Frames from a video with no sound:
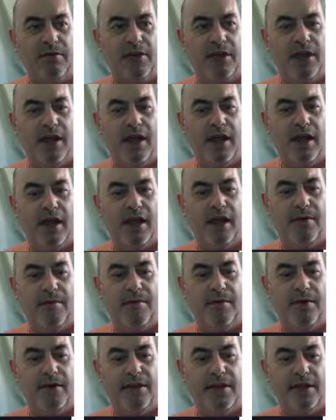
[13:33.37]
with it.
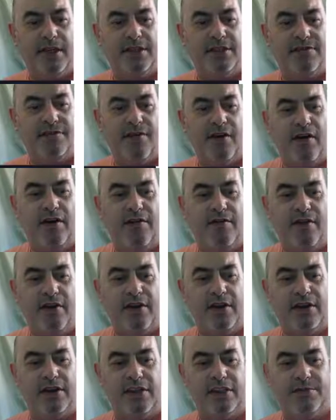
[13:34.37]
It is very,
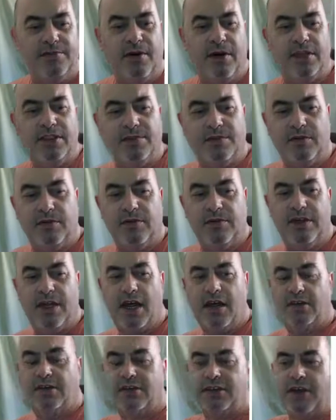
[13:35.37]
very customizable.
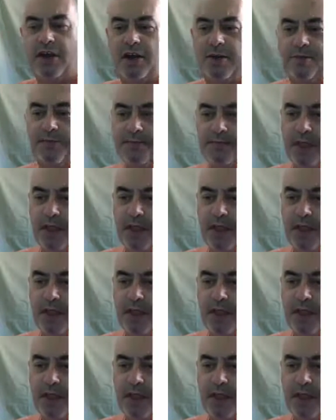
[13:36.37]
Now, so